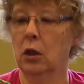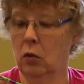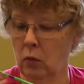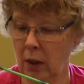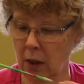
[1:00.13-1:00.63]
to
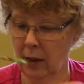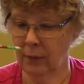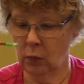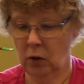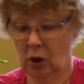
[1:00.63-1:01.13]
do, it
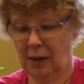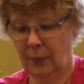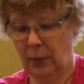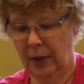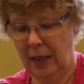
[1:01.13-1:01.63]
comes with just a
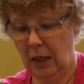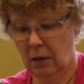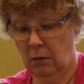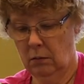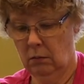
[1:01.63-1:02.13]
plain
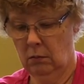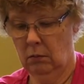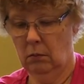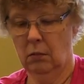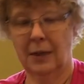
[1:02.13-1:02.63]

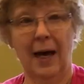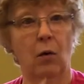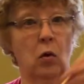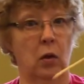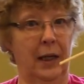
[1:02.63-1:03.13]

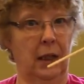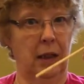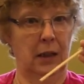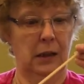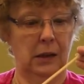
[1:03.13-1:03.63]
dowel like
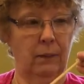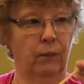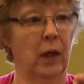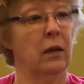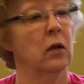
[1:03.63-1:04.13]
this.
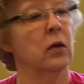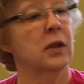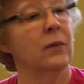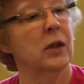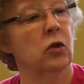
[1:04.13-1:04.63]
And there are
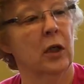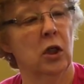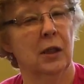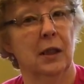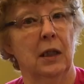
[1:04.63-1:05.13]
some
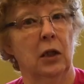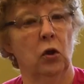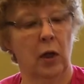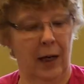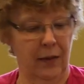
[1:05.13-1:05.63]
instructions in the
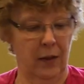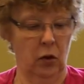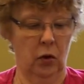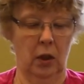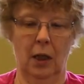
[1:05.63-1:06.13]
little guide that
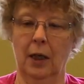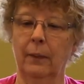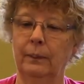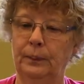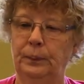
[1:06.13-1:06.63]
you're going to
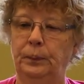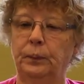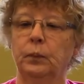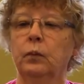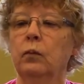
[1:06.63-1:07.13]
get.
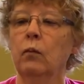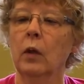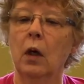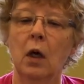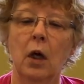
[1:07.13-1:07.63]

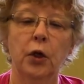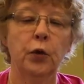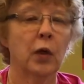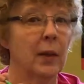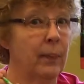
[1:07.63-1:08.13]

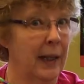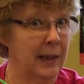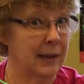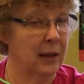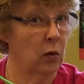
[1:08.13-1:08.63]
You can
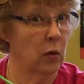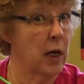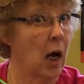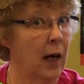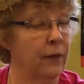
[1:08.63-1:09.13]
paint it or
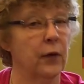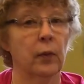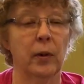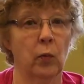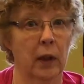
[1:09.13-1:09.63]
not. There'll
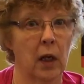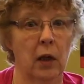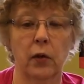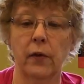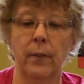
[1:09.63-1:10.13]
be one
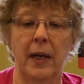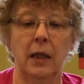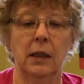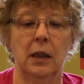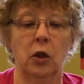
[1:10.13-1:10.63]
color of
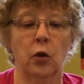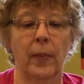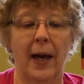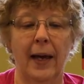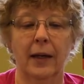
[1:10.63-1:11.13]
paint in your
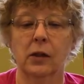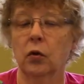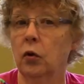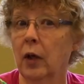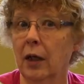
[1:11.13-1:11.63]
bag, so
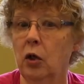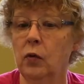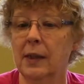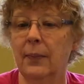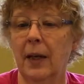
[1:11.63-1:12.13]
you can
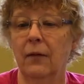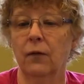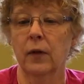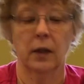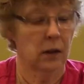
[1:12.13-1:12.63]
use the paint
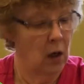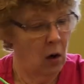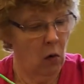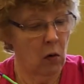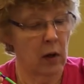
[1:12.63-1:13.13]
for this.
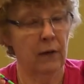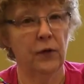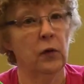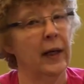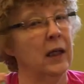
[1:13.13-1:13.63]
Or if
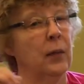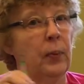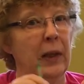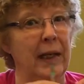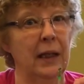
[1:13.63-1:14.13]
you like the
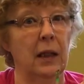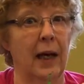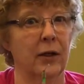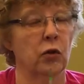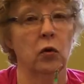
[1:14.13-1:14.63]
plain
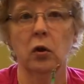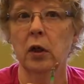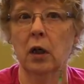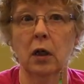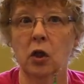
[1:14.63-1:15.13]
natural
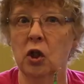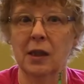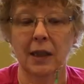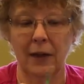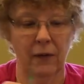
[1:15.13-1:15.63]
look,
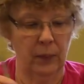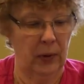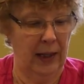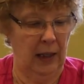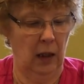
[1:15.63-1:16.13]
just leave it
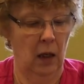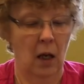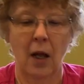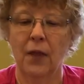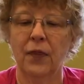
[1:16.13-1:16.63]
plain.
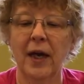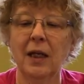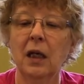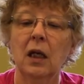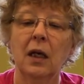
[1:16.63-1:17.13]
Then
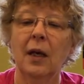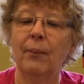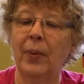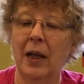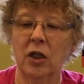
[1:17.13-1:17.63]

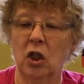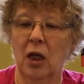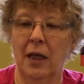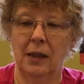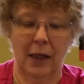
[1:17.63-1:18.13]
embellish
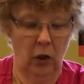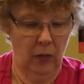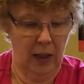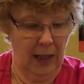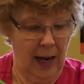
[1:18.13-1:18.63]
it and
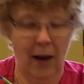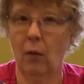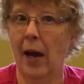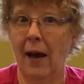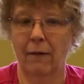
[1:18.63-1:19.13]
decorate
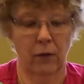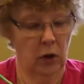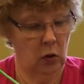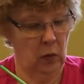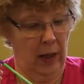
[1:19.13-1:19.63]
however
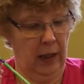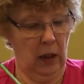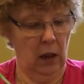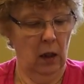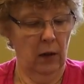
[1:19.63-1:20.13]
you like.
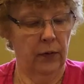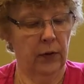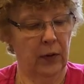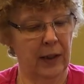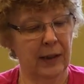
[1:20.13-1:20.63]

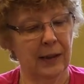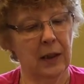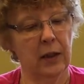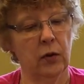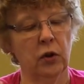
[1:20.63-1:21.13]
There is a
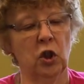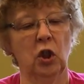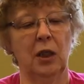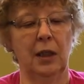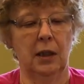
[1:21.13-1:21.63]
little
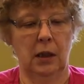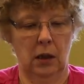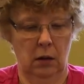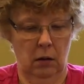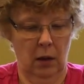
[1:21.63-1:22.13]
sheet
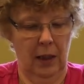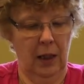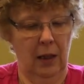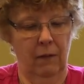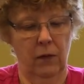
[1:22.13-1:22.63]
that I
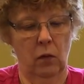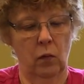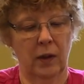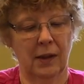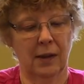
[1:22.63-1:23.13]
gave you
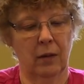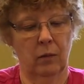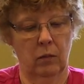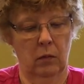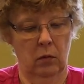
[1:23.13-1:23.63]
with some
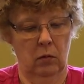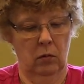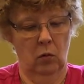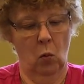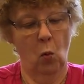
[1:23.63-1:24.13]

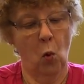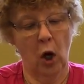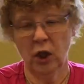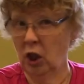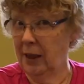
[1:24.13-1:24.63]

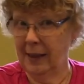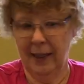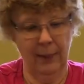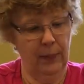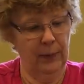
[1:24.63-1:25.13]
washi
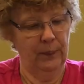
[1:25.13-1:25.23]
tape,